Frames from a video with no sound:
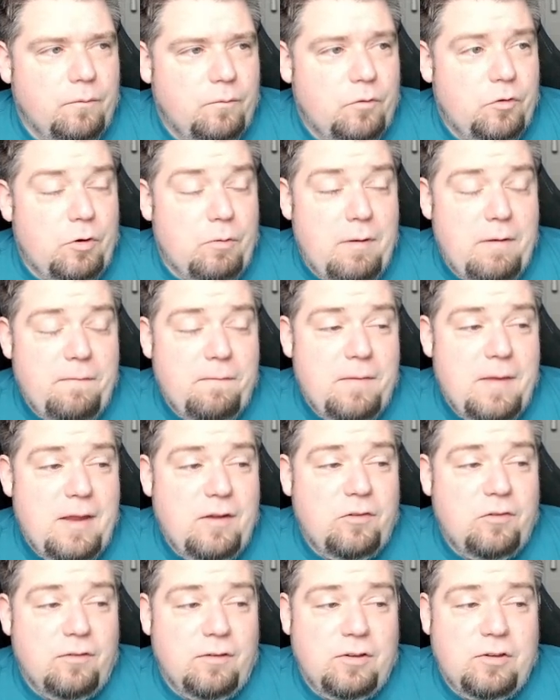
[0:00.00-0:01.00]
So if
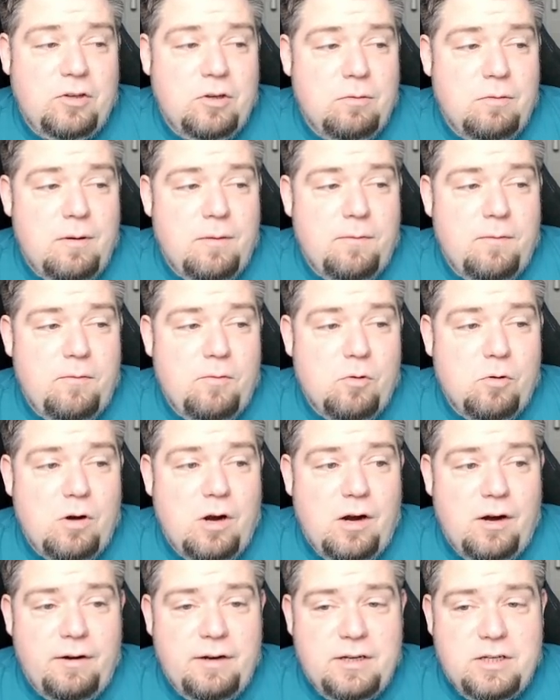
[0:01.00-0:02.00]
there's something to do with, if you're
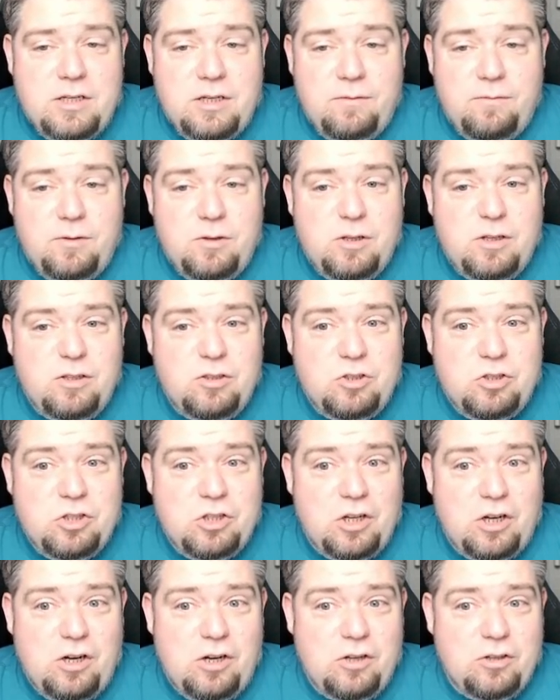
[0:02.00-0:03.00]
higher initiative, you can
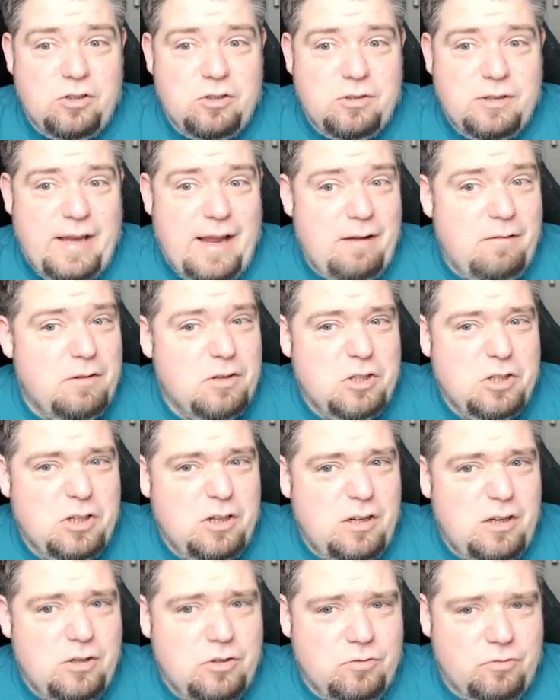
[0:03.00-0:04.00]
charge counter
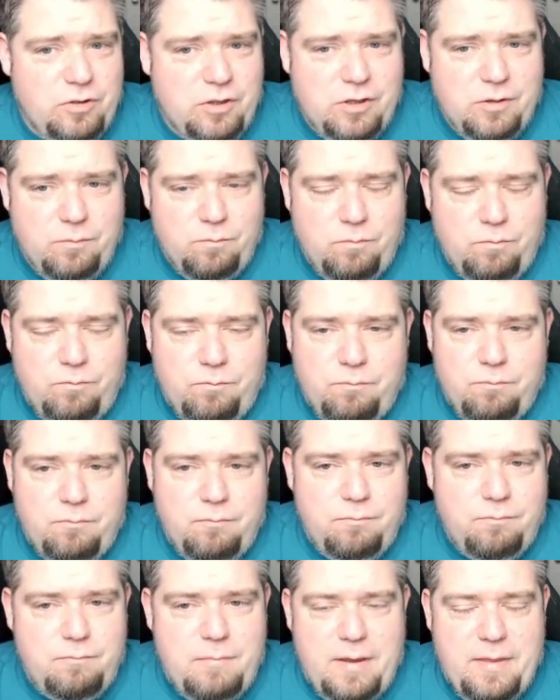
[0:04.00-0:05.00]
charge, or you can
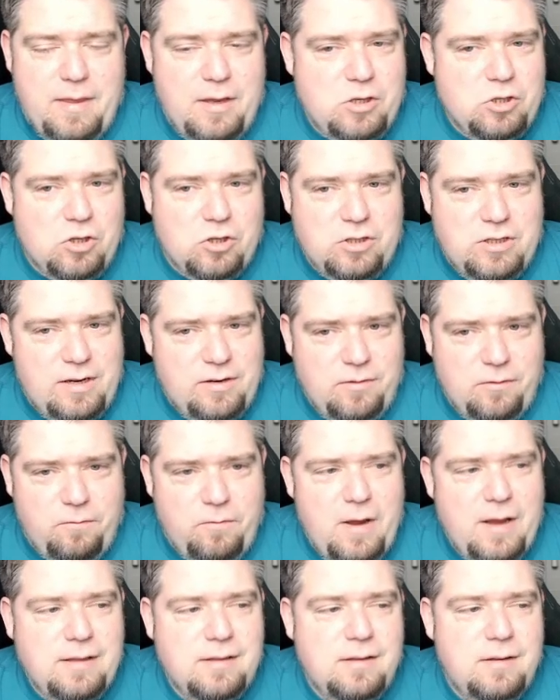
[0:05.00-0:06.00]
make their charge less
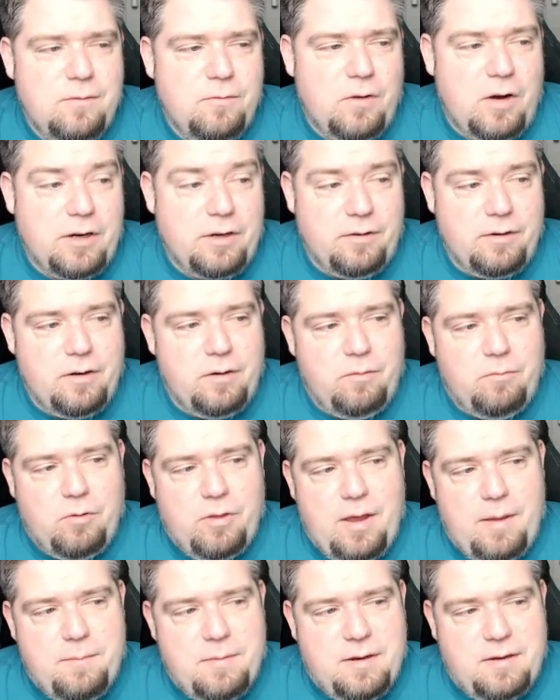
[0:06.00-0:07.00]
effective. I don't know
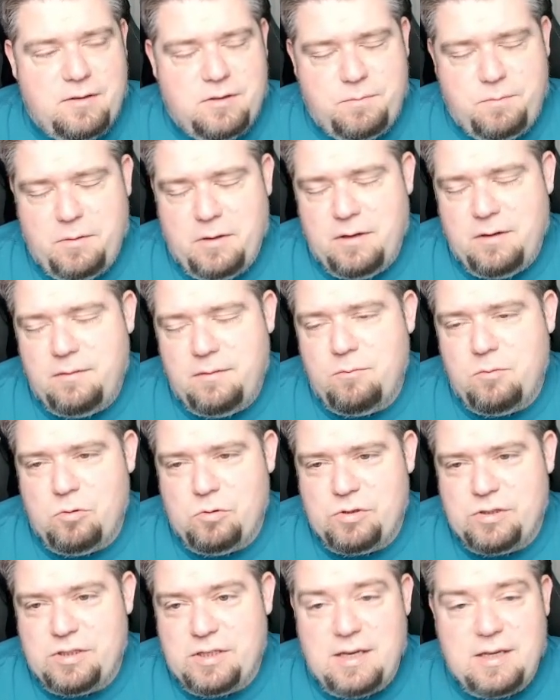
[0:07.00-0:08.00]
what that means, but
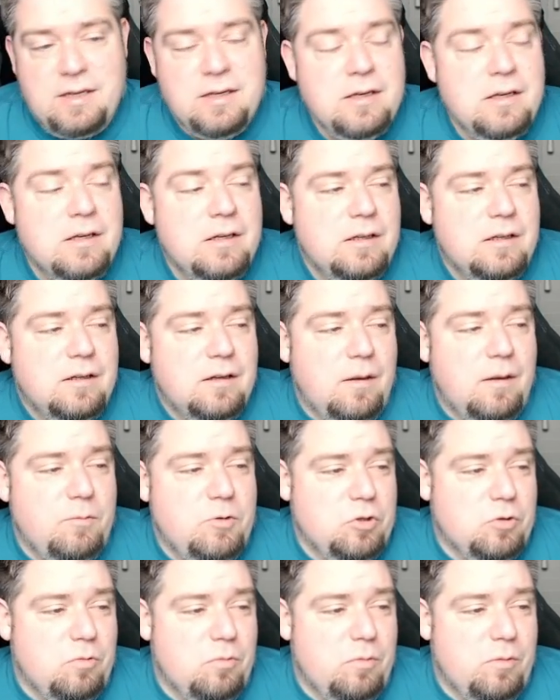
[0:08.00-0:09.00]
we'll see. I'm
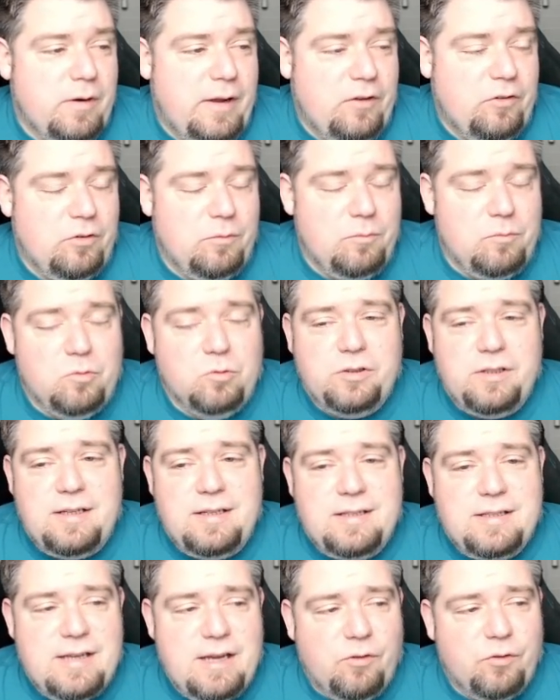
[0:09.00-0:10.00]
sure we'll get some more
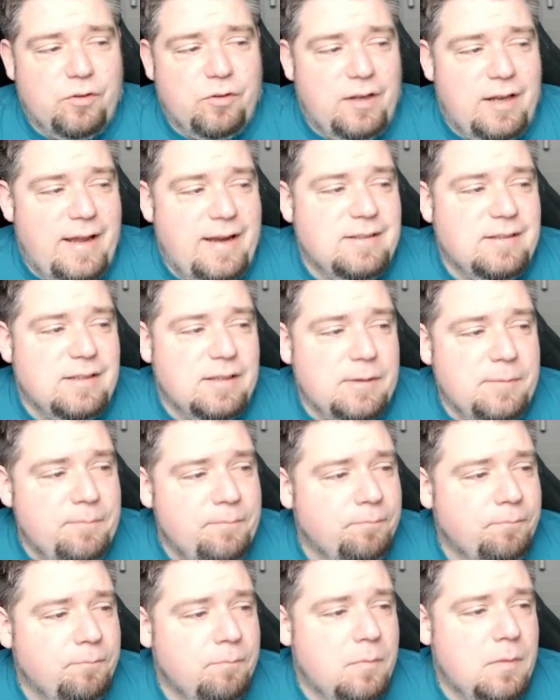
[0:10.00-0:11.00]
details later.
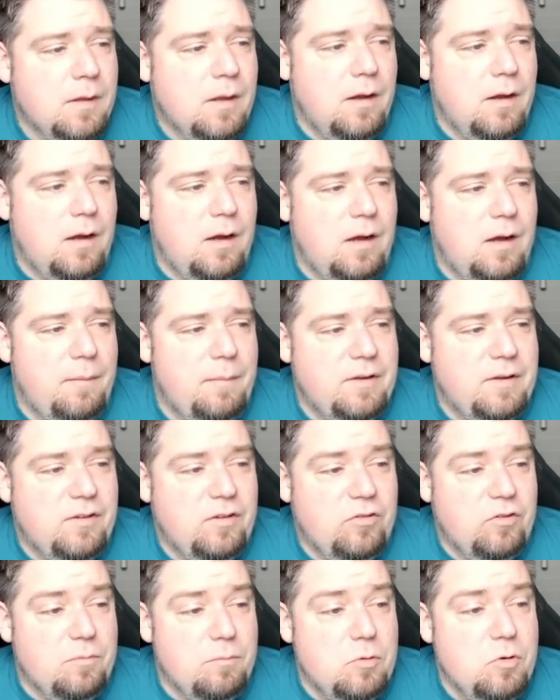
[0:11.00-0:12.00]
It
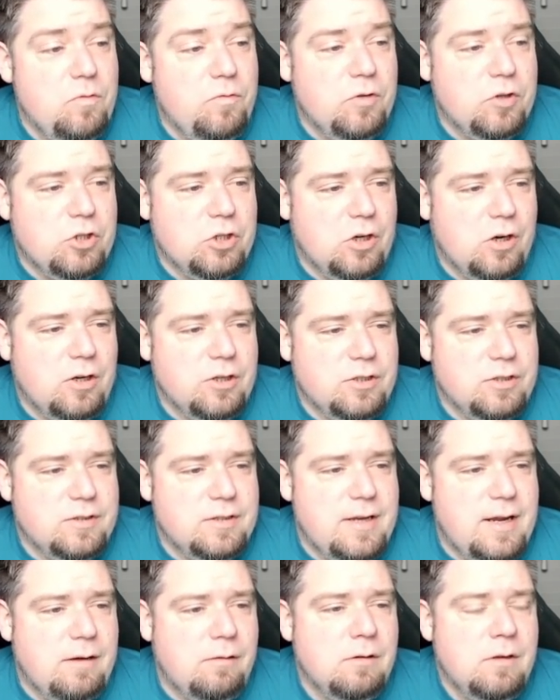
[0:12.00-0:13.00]
says to move your
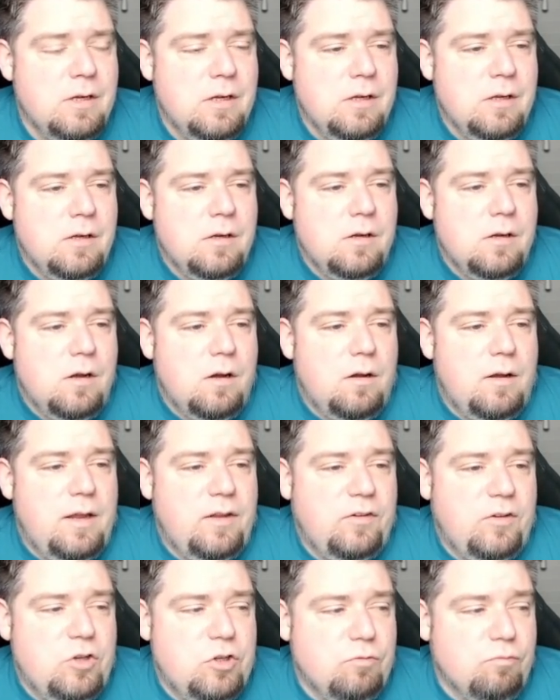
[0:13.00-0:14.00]
charges. Now,
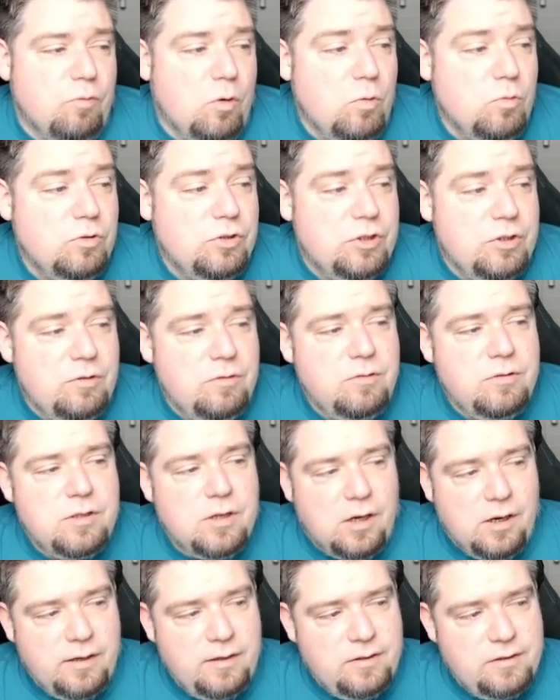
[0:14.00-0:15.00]
it says you roll 2
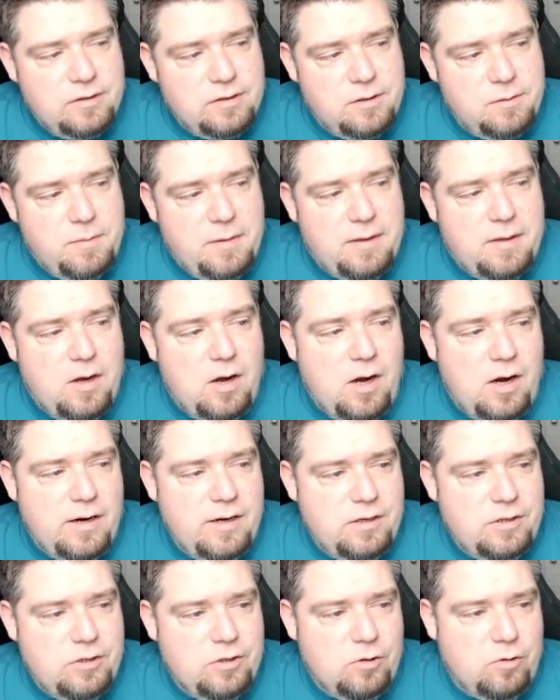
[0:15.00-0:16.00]
dice and you pick the
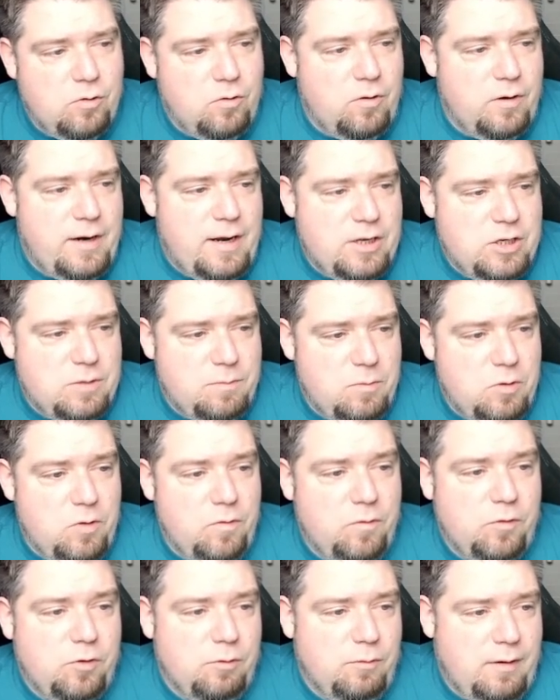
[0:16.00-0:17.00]
highest score and add your
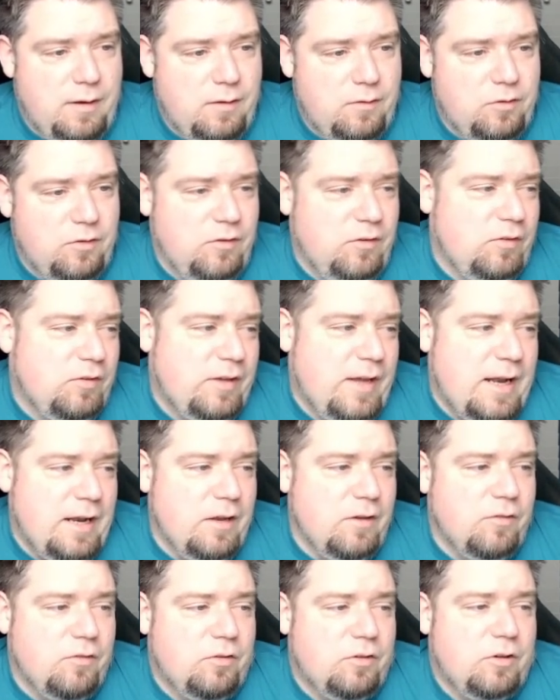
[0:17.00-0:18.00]
move to it. So the
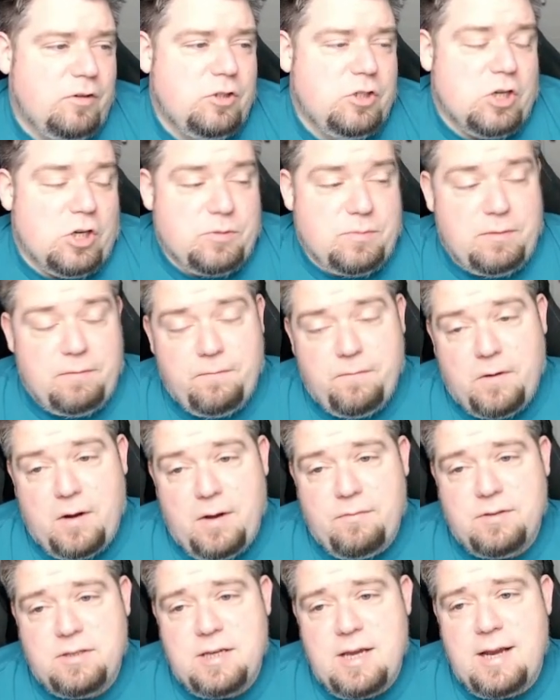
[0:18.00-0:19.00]
skeletons charge between
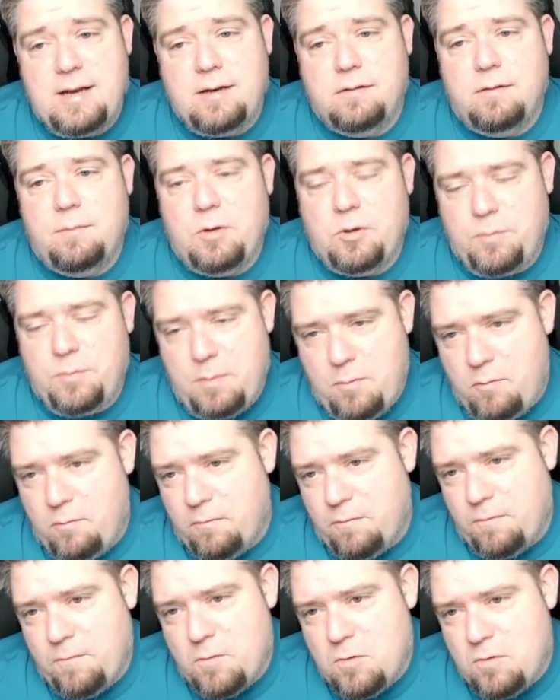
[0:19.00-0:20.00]
5 and 10. There must be
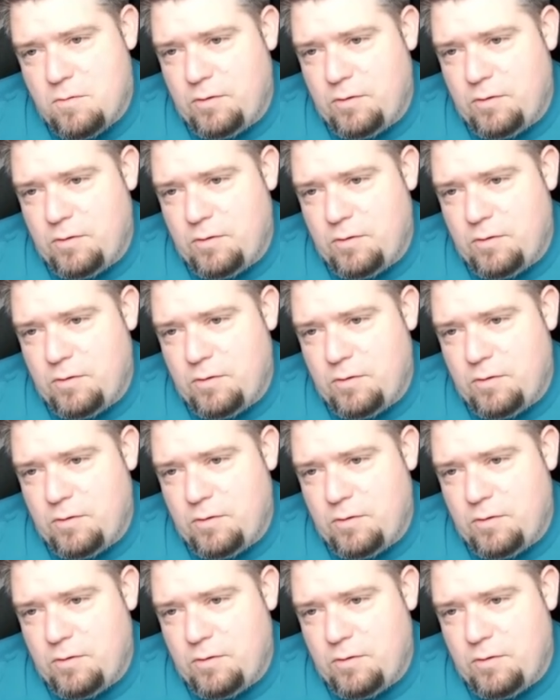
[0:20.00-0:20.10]
movement 4,